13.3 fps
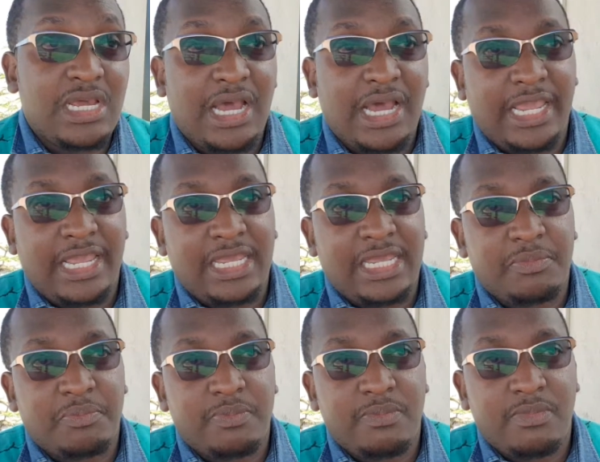I
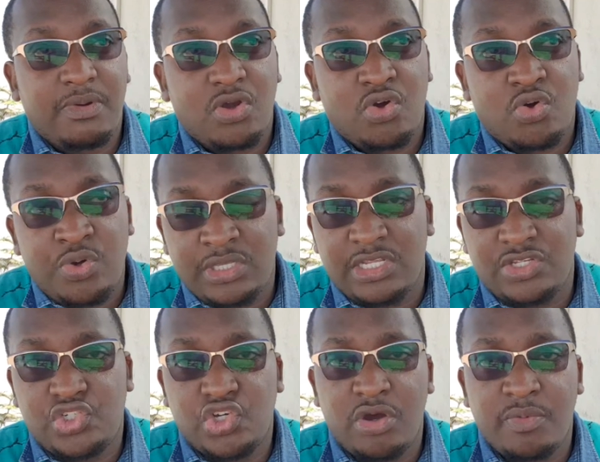quit the
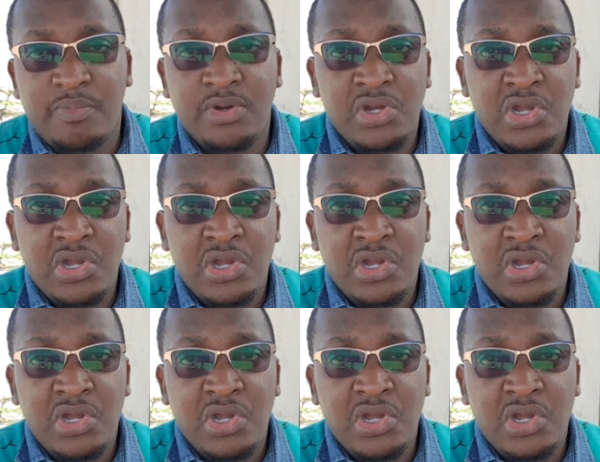job,